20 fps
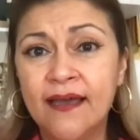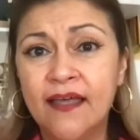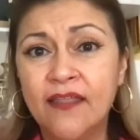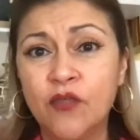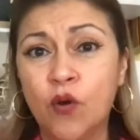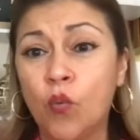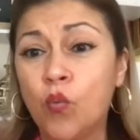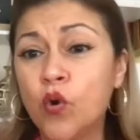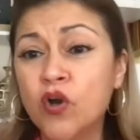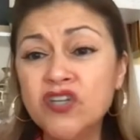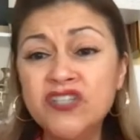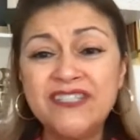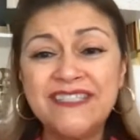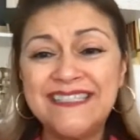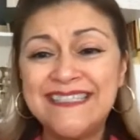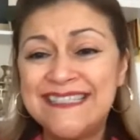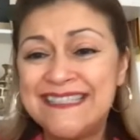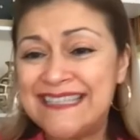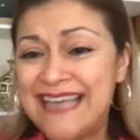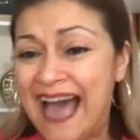the worst
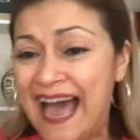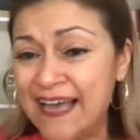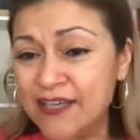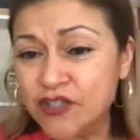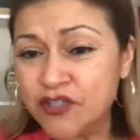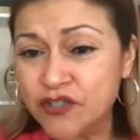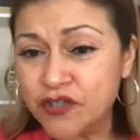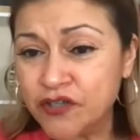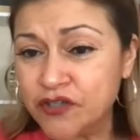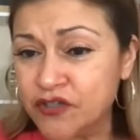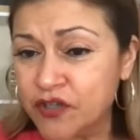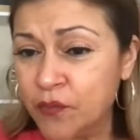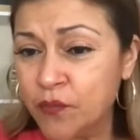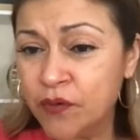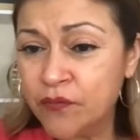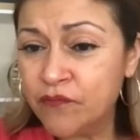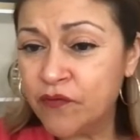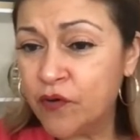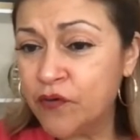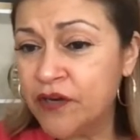disaster,
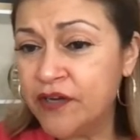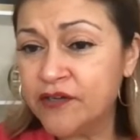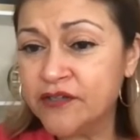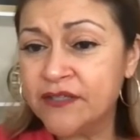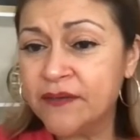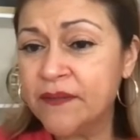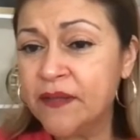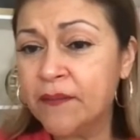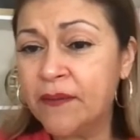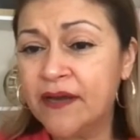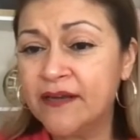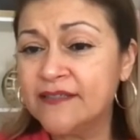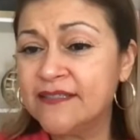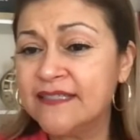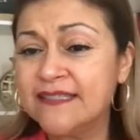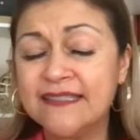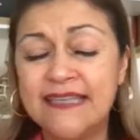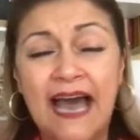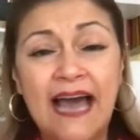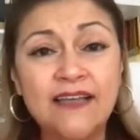someone wrote here something about a
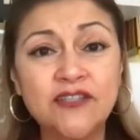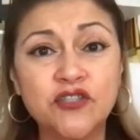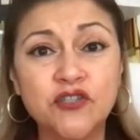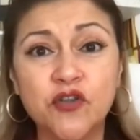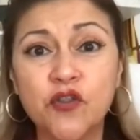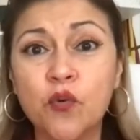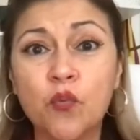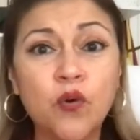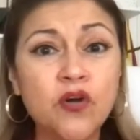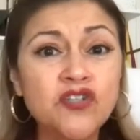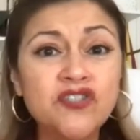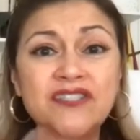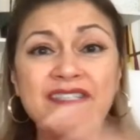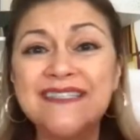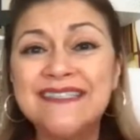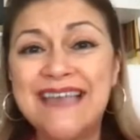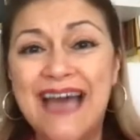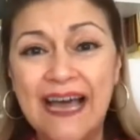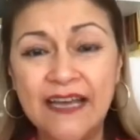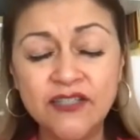disaster. The worst
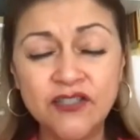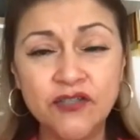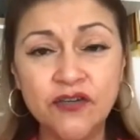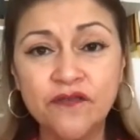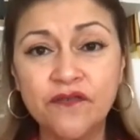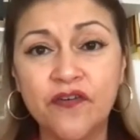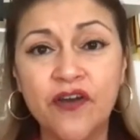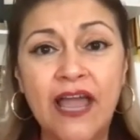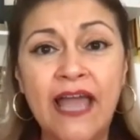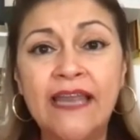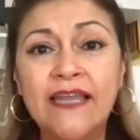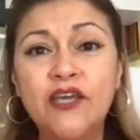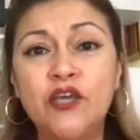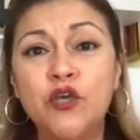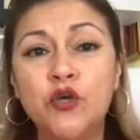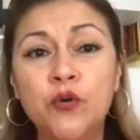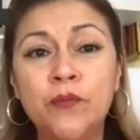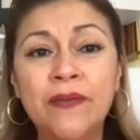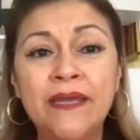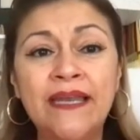disaster for any
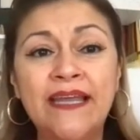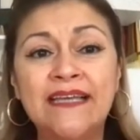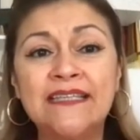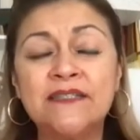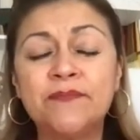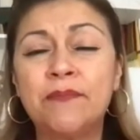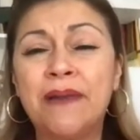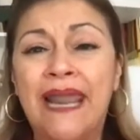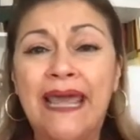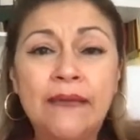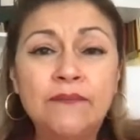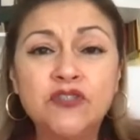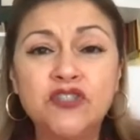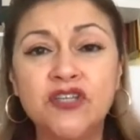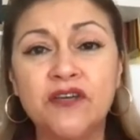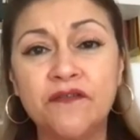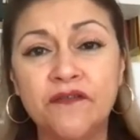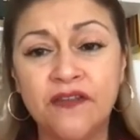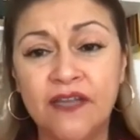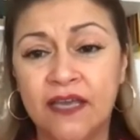human is blame
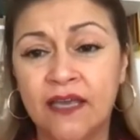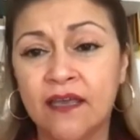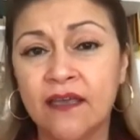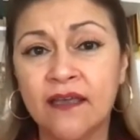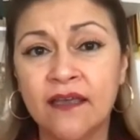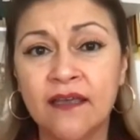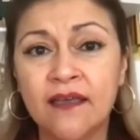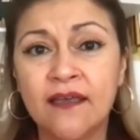shifting,